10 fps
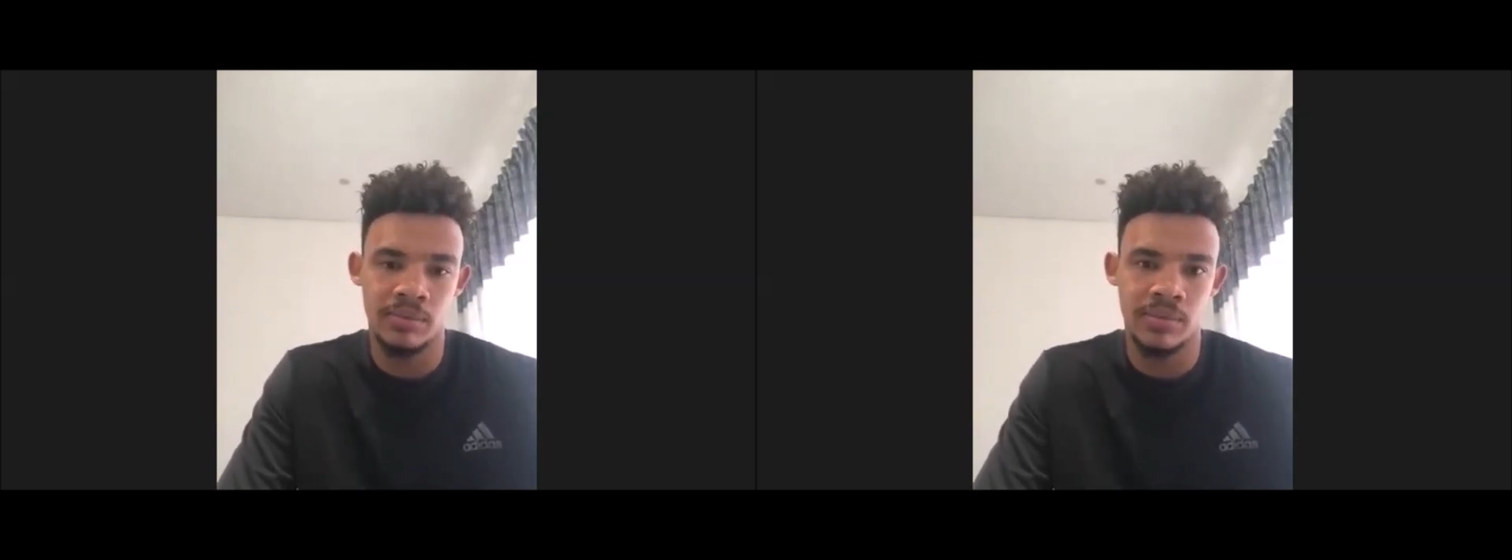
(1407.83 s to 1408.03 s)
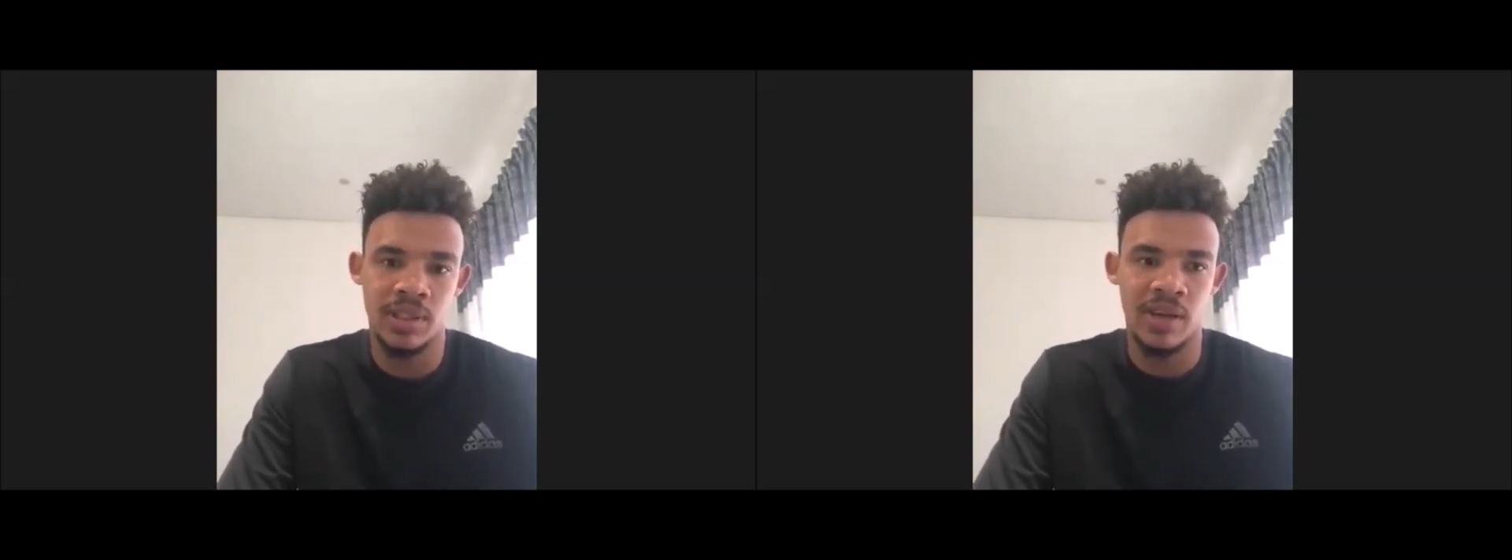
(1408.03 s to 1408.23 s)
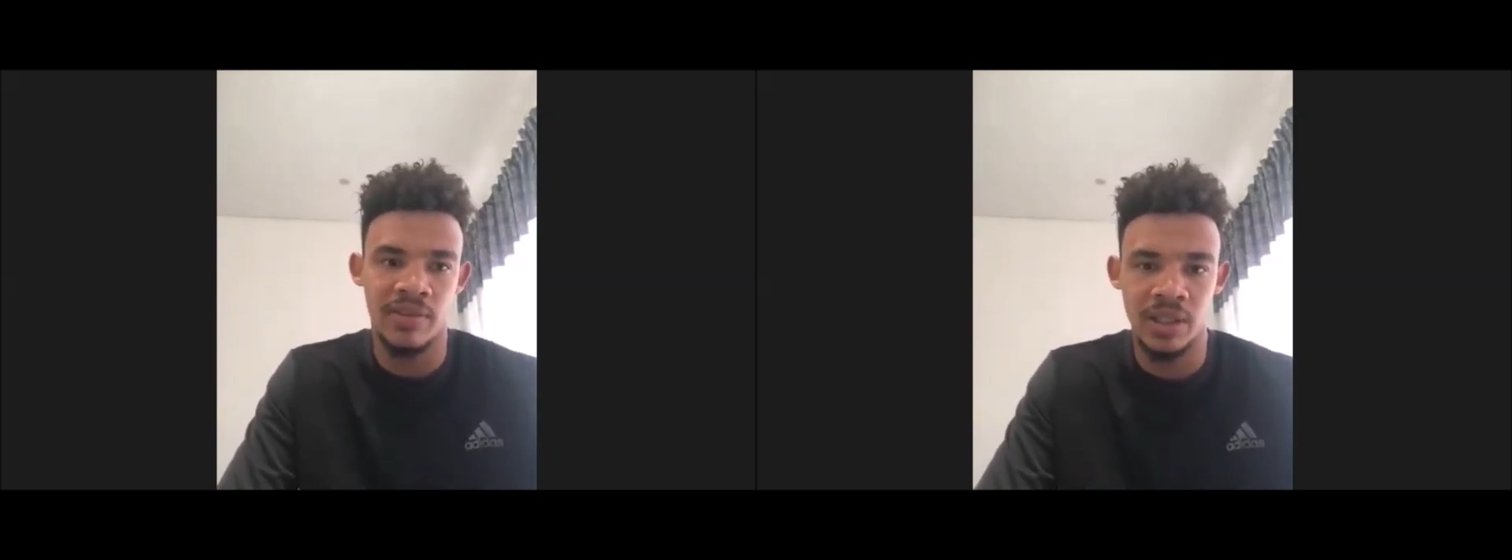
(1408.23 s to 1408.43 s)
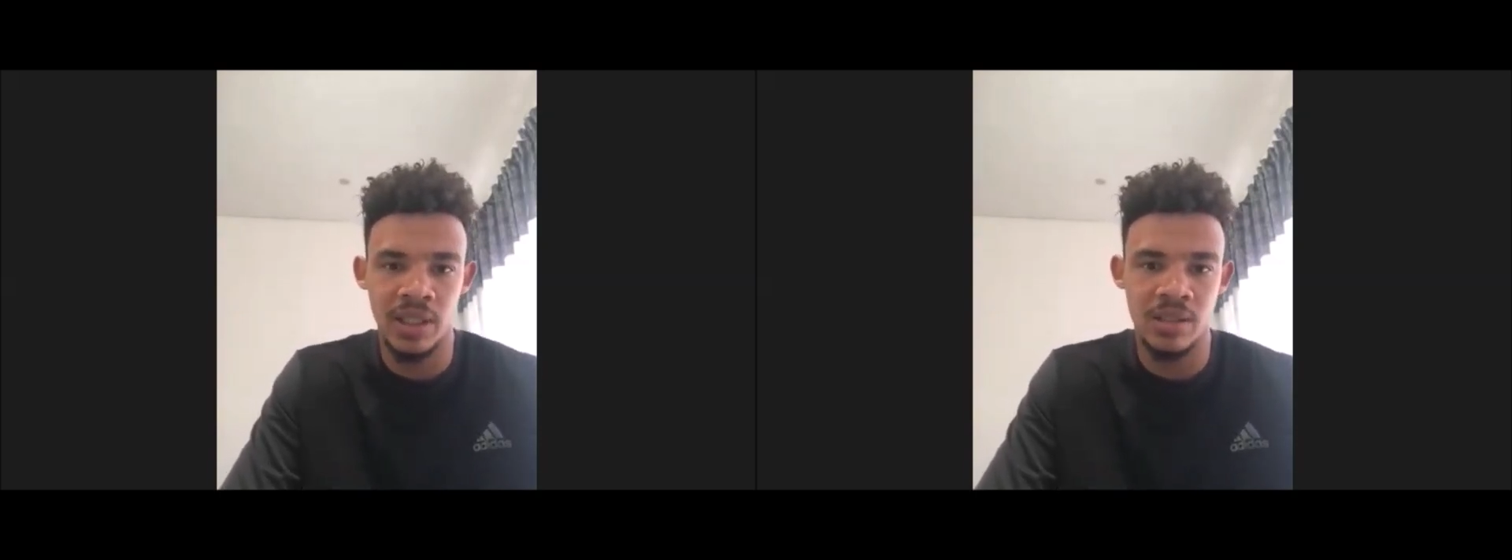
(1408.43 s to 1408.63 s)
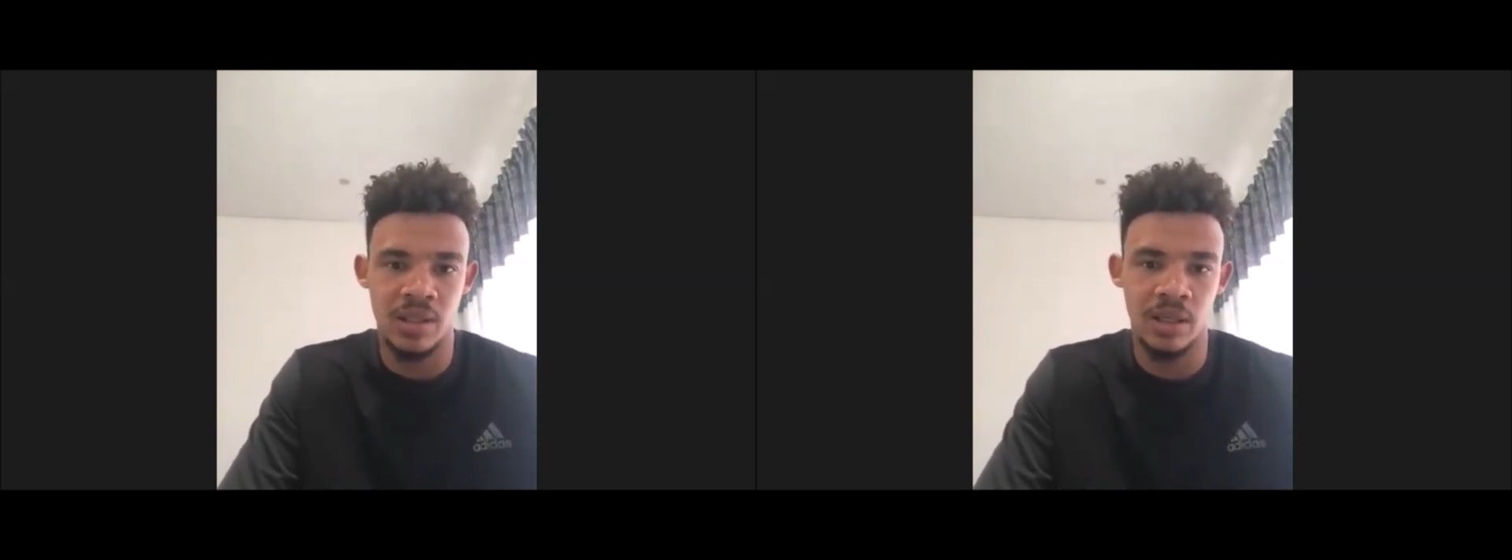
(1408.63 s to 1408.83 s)

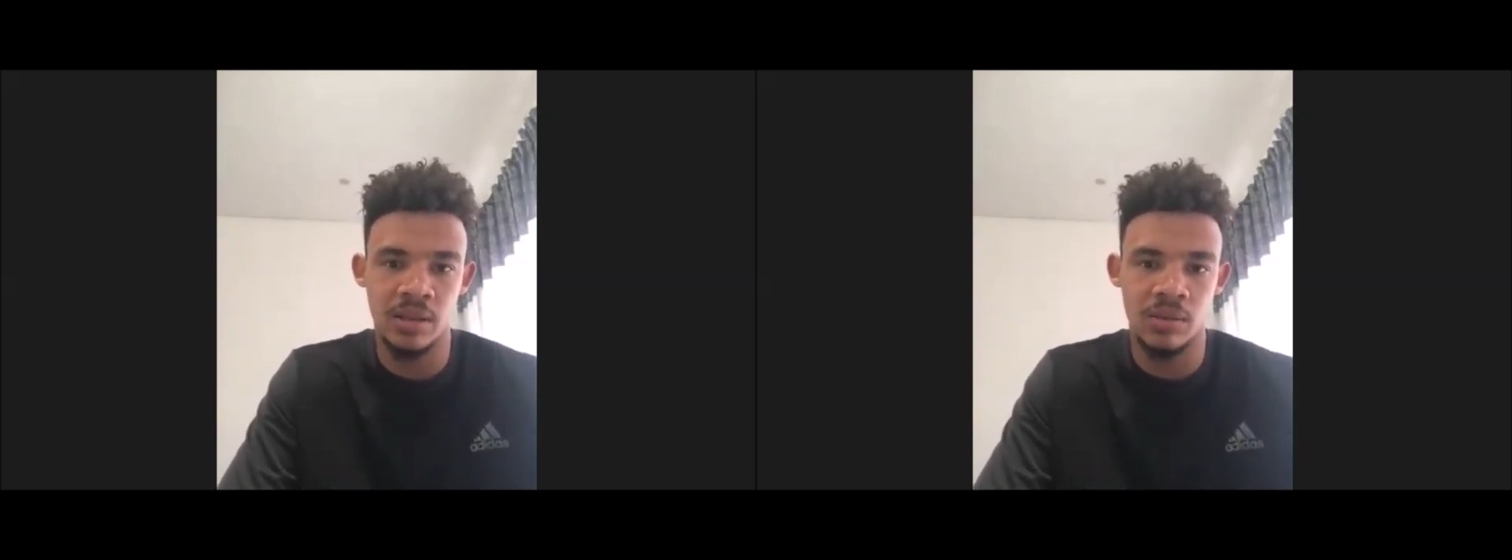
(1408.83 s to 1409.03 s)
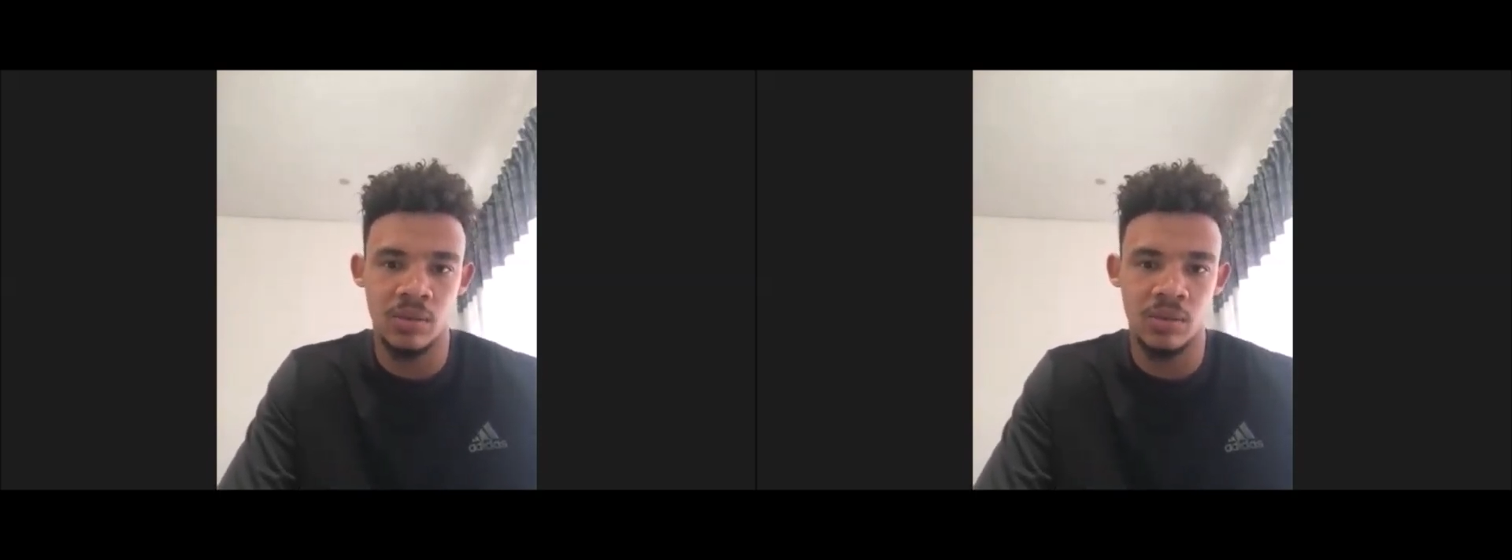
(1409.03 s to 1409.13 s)
17s then,